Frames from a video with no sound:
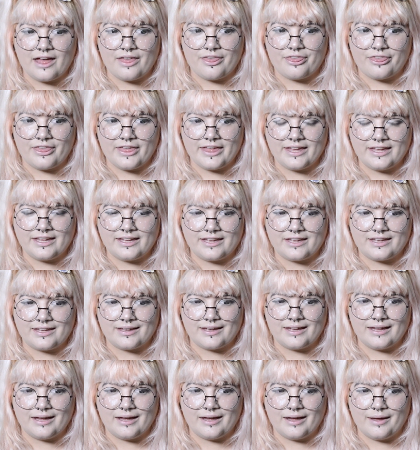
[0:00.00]
I think
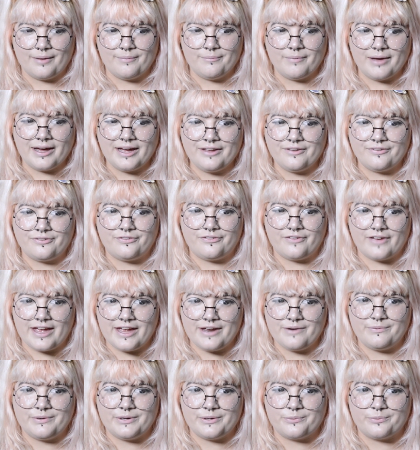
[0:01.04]
my
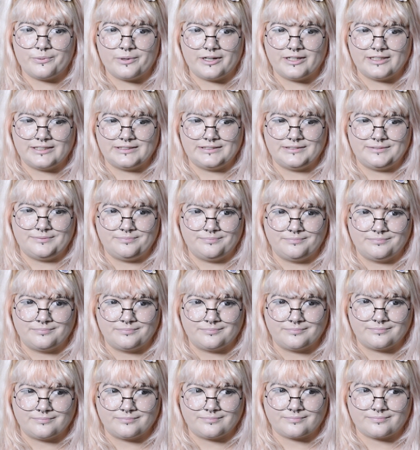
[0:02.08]
favorite one
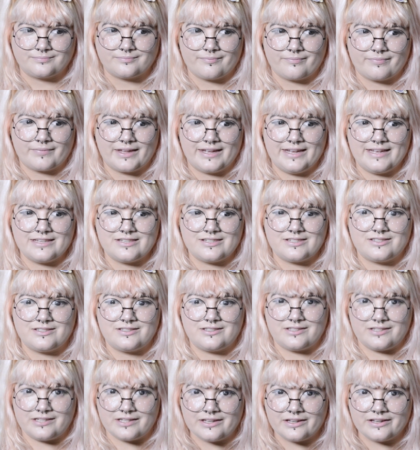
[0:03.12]
is
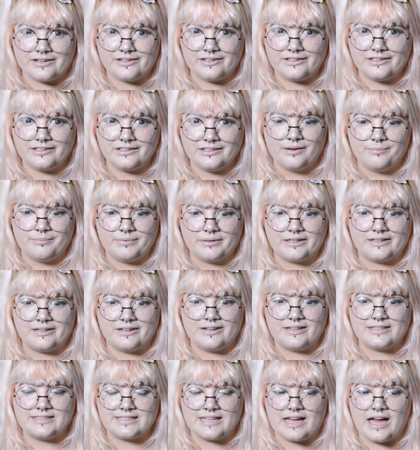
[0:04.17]
Tear,
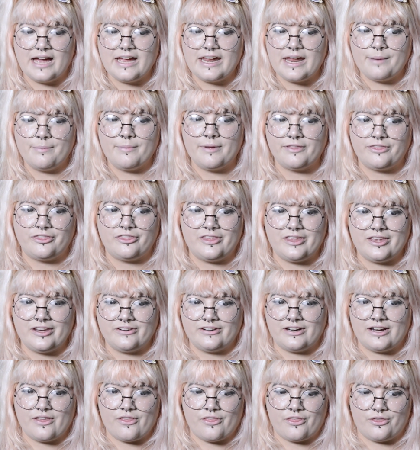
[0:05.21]
because I am a
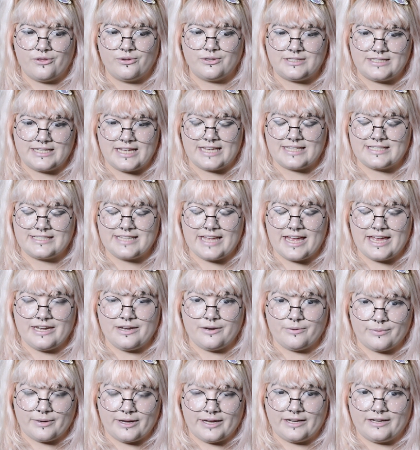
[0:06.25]
Tear enthusiast
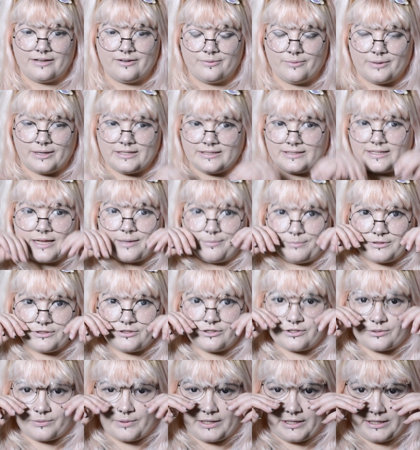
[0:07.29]
anyway. Wait, let me
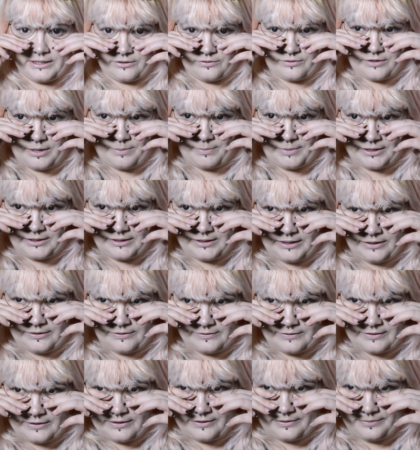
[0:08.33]
just quickly dry my
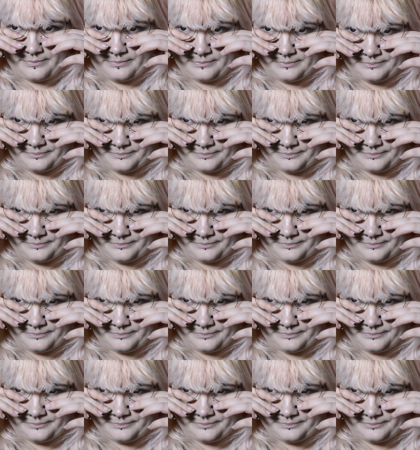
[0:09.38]
tears here.